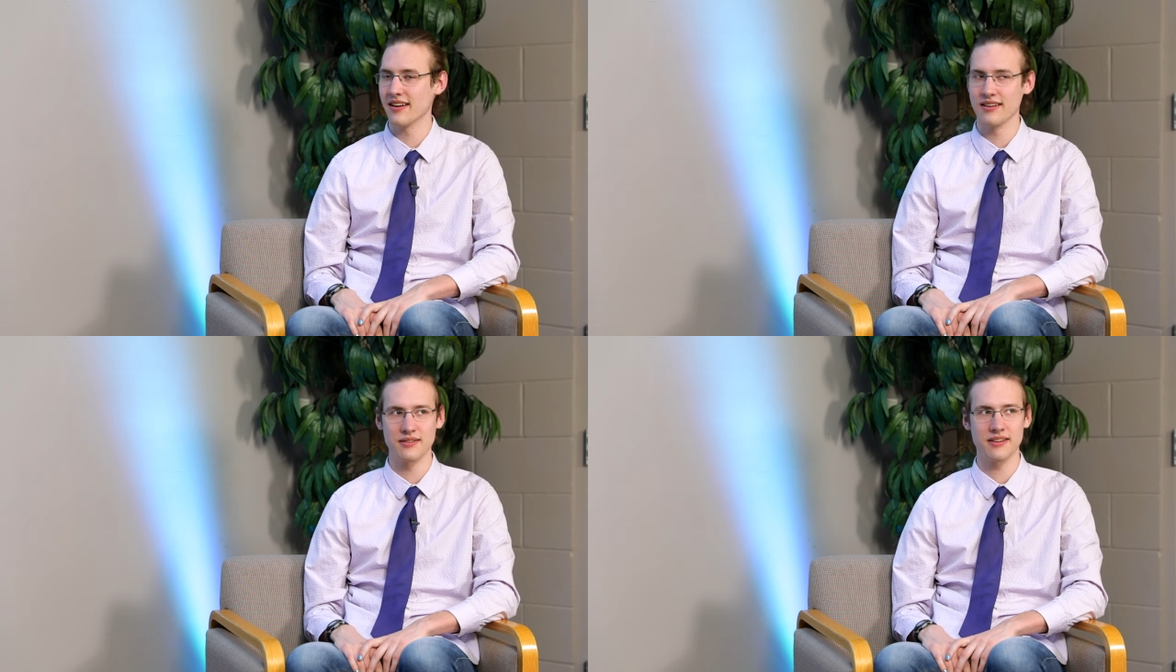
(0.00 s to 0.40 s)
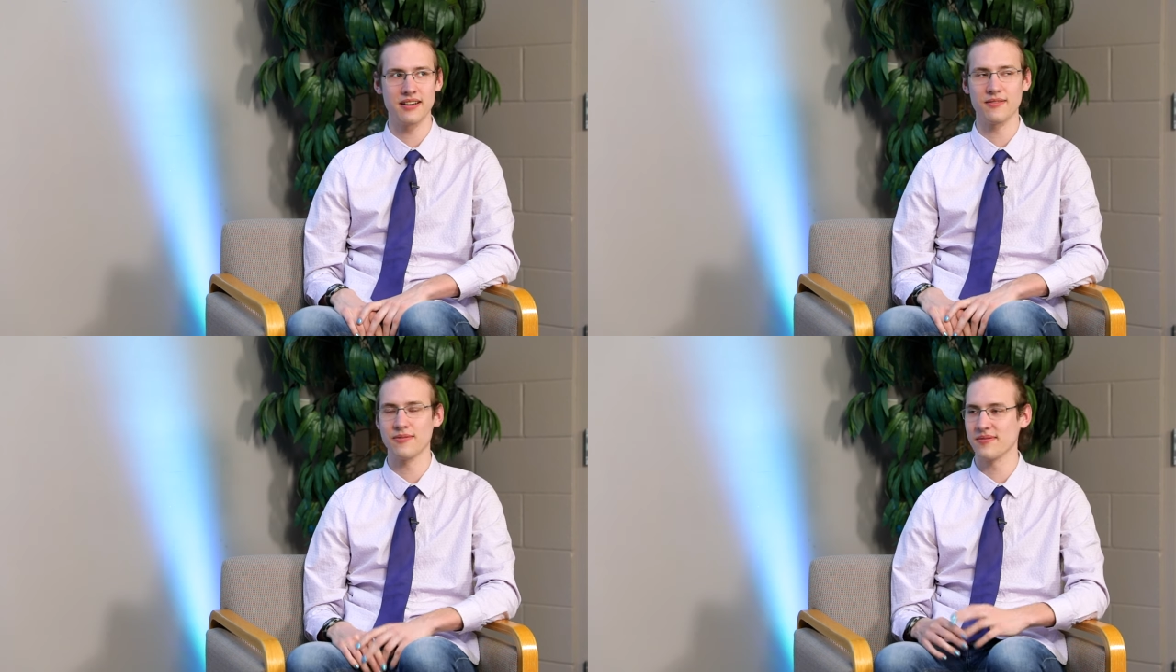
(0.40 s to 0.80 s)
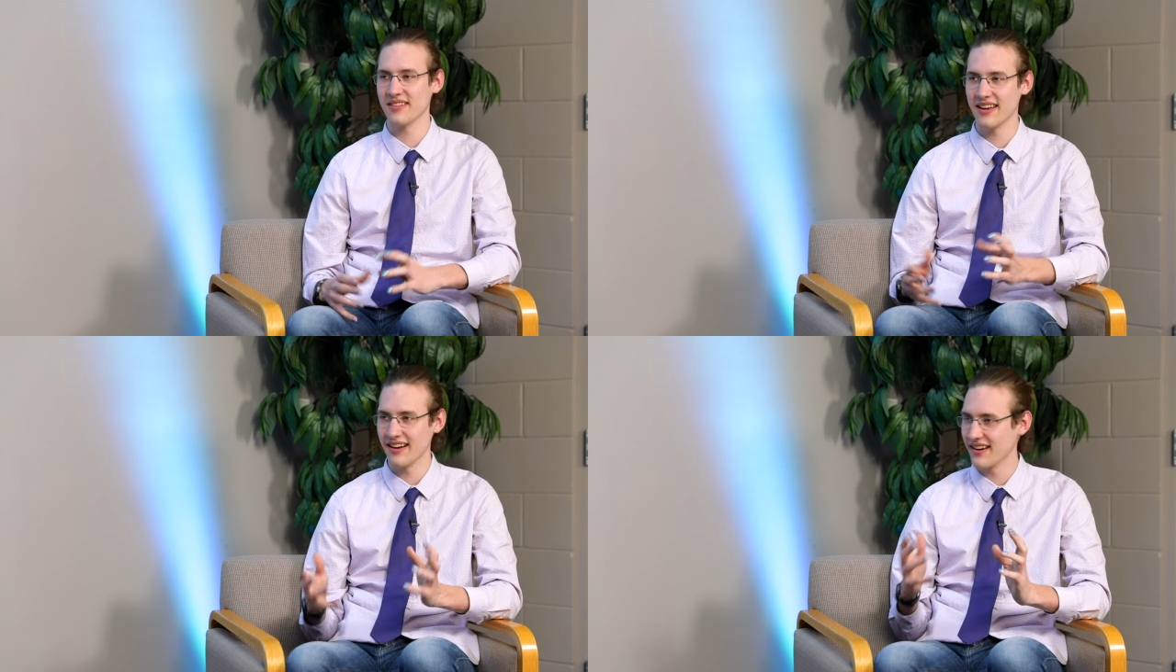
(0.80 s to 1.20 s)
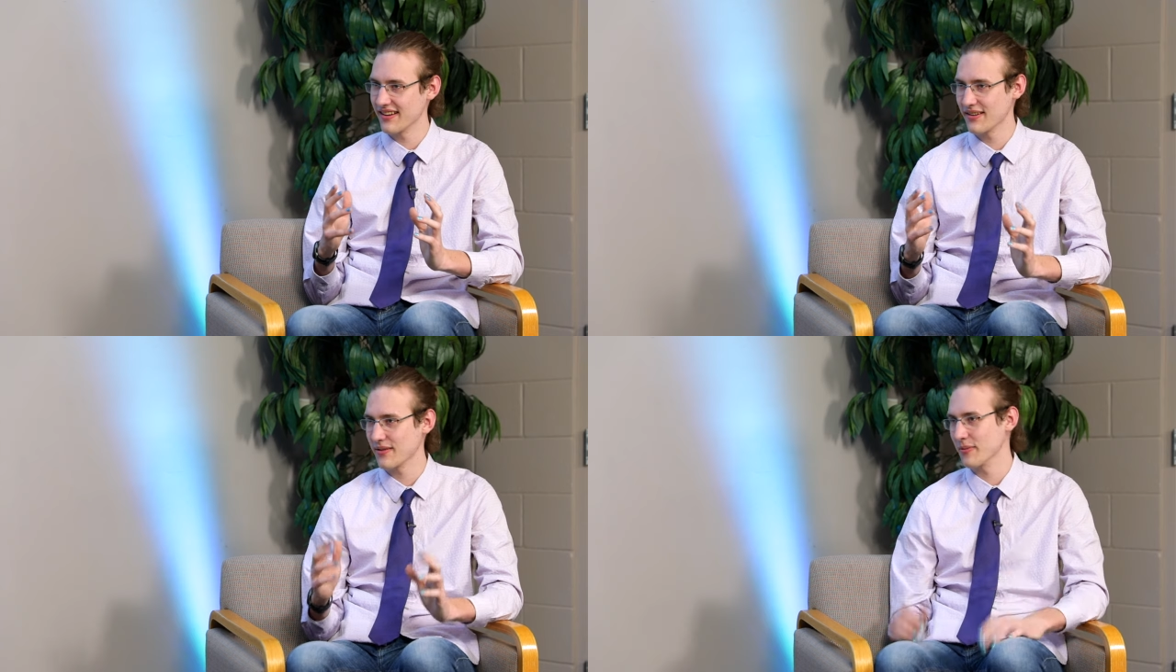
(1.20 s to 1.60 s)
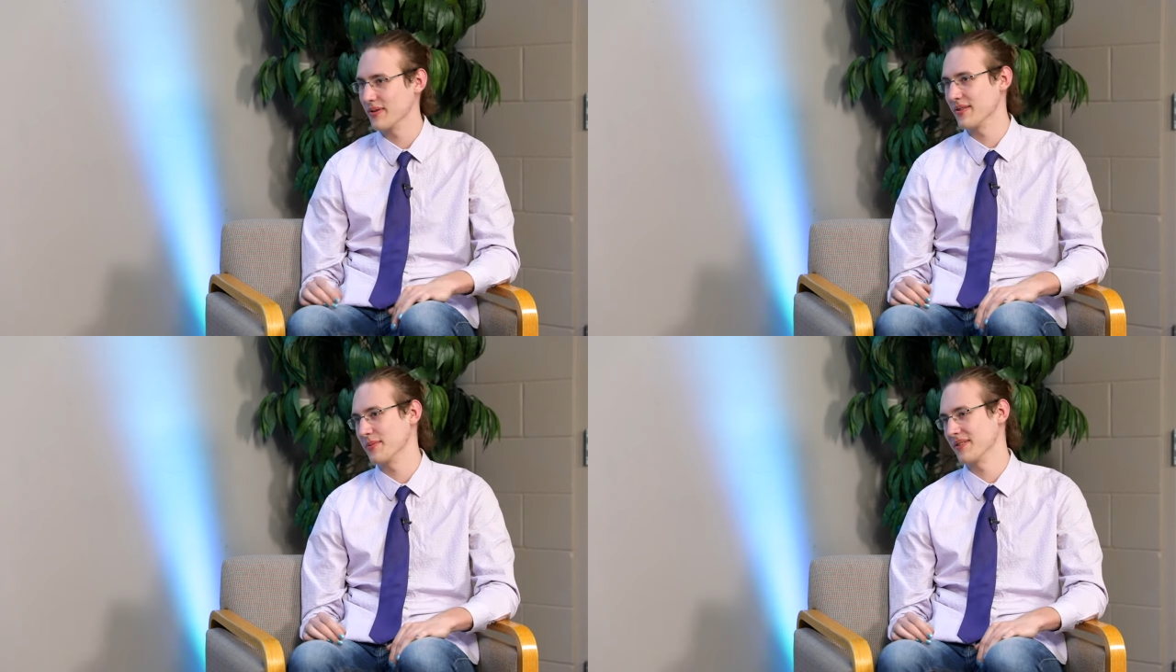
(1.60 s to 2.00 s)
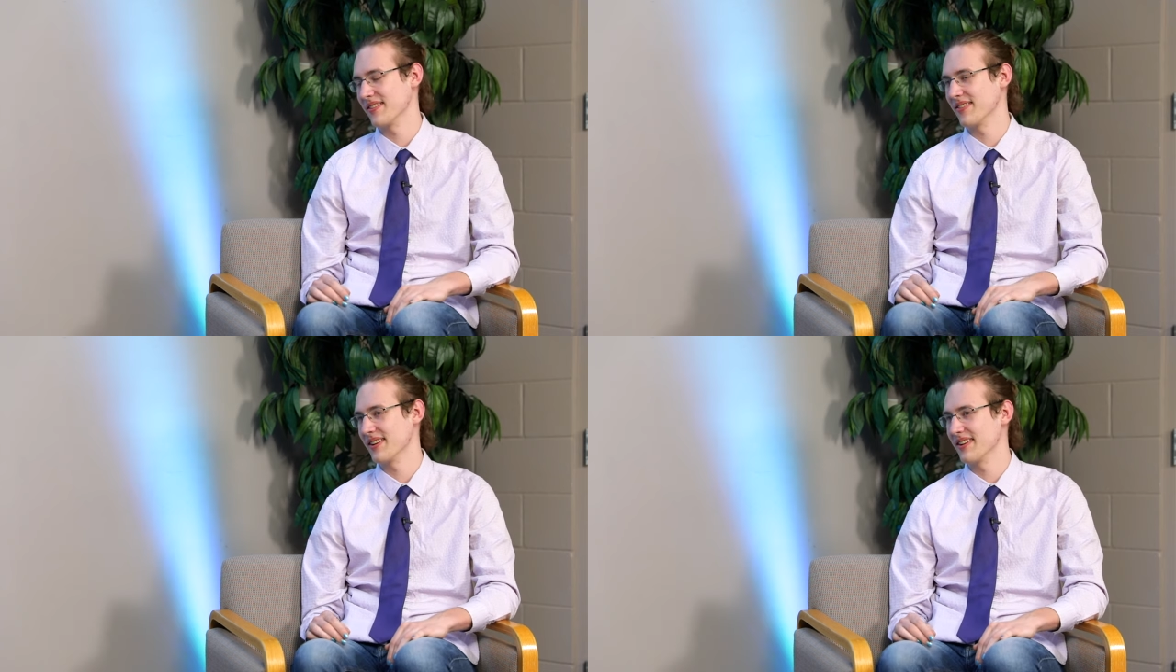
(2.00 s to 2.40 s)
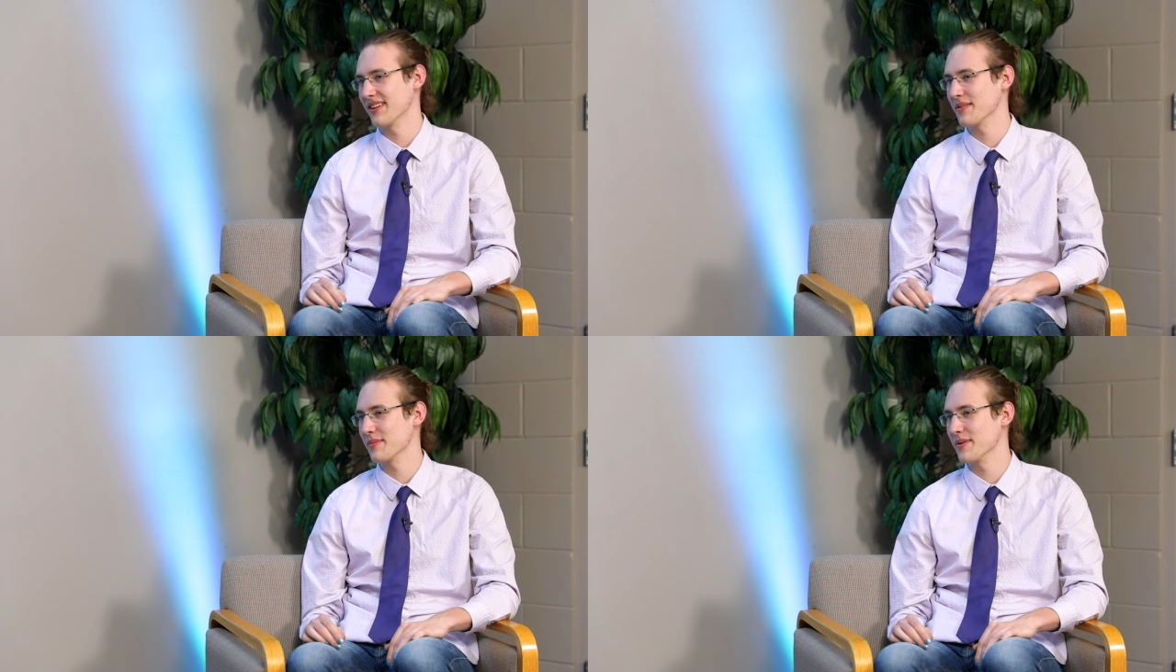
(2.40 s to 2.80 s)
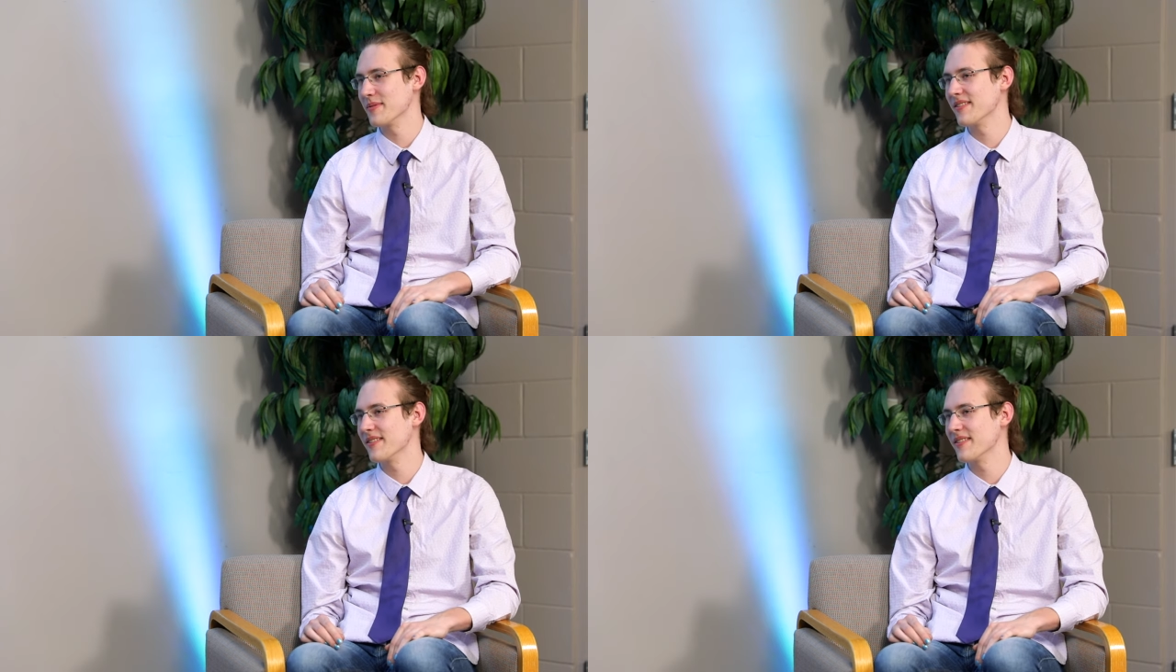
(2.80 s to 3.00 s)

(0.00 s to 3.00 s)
and kind of chaotic world we're living in at the moment?